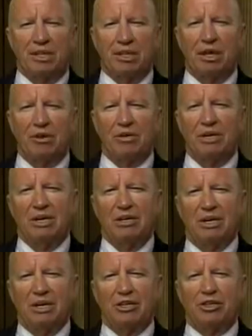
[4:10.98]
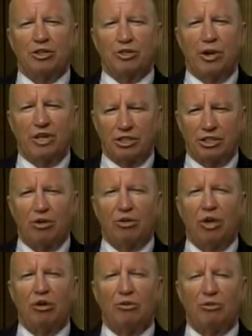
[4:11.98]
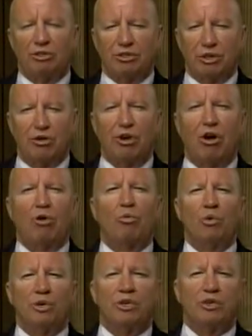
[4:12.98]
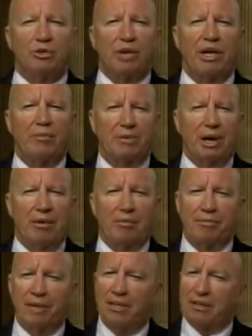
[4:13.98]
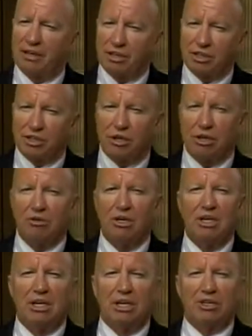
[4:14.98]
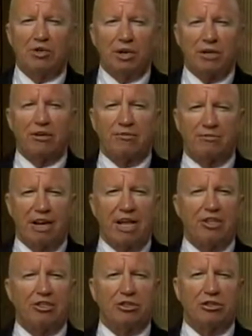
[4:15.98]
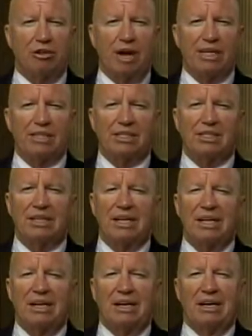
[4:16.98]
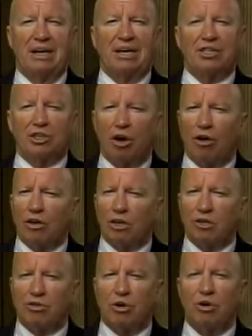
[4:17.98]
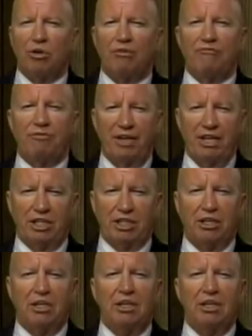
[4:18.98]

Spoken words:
the interest rate so low so long wouldn't create a problem either. And as you know, it triggered a financial crisis. It is hard to control inflation.